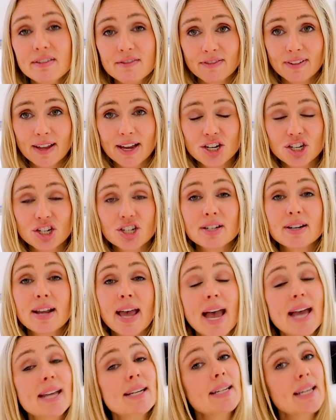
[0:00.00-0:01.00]

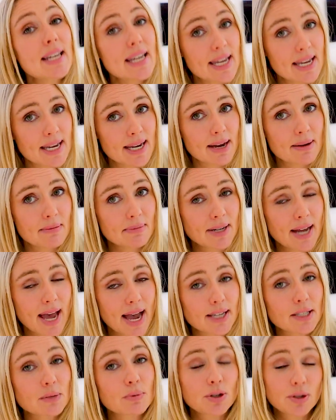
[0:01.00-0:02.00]
inflation and income
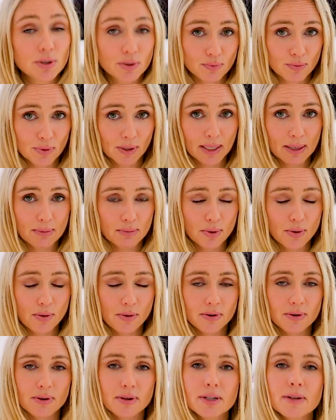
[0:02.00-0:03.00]
tax, which is really
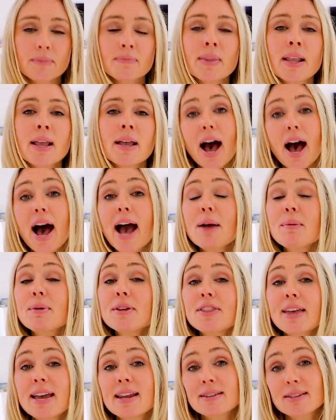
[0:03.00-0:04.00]
important. I
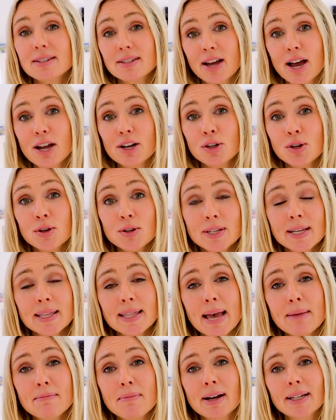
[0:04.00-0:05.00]
would then start using
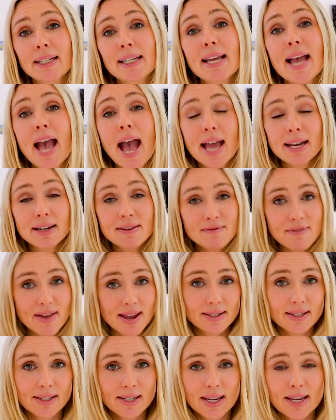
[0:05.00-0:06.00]
that money and
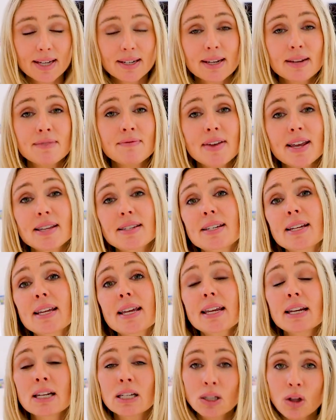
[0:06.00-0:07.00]
investing it
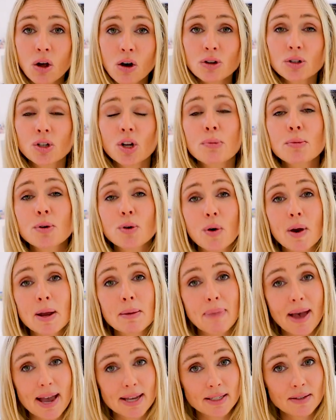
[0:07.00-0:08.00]
in long-term
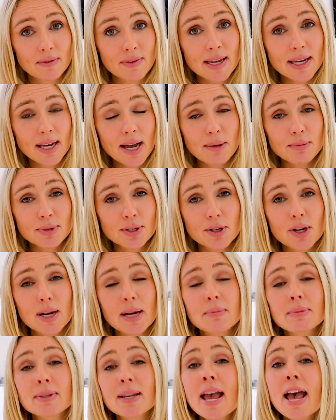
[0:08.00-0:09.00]
growing passive income
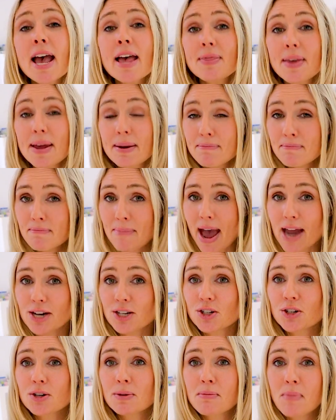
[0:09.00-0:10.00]
streams that
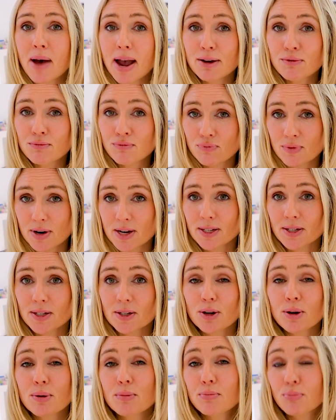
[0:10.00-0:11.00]
matched my
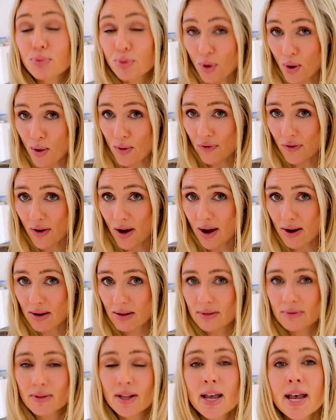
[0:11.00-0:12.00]
risk
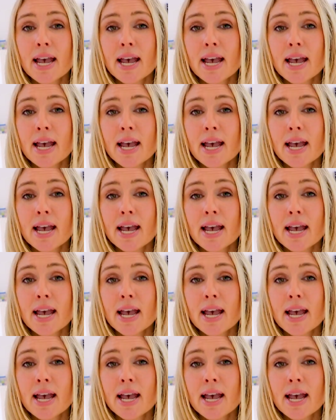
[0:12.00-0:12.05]
profile.